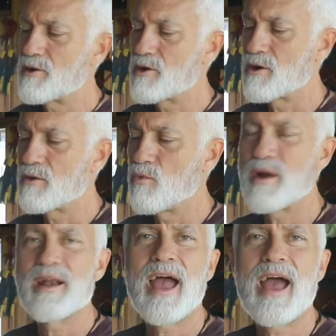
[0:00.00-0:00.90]
under
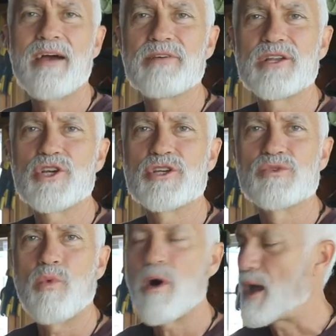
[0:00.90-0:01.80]
1.5
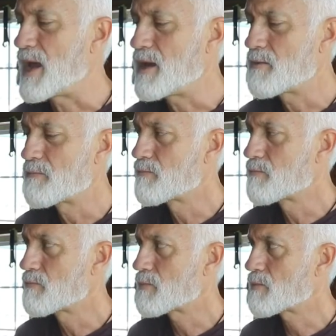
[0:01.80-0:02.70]
inches wide,
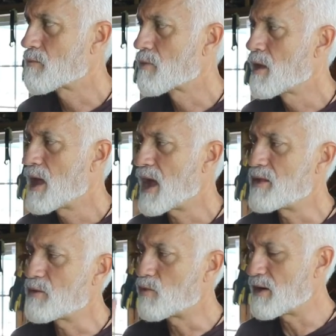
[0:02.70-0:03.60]

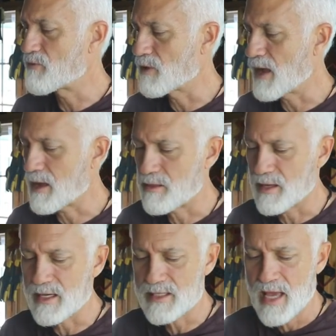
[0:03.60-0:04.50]
and then whatever
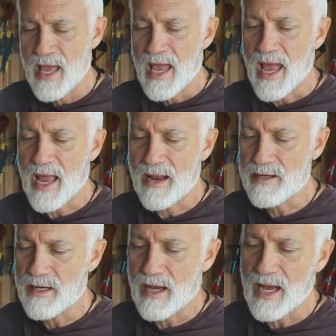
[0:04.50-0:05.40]
length it is.
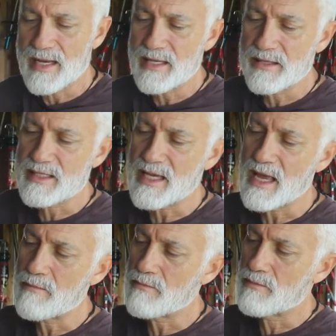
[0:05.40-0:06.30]
And I did the
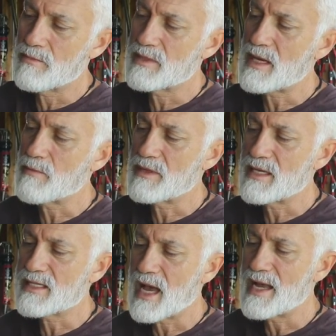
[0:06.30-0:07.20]
same
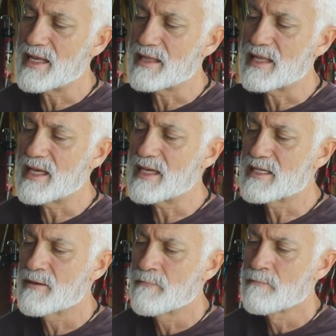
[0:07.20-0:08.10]
with these. I did
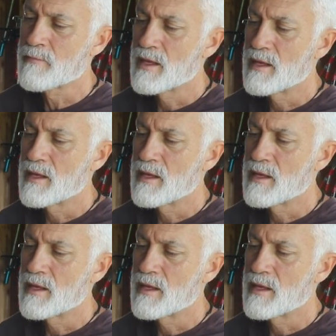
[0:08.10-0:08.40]
these,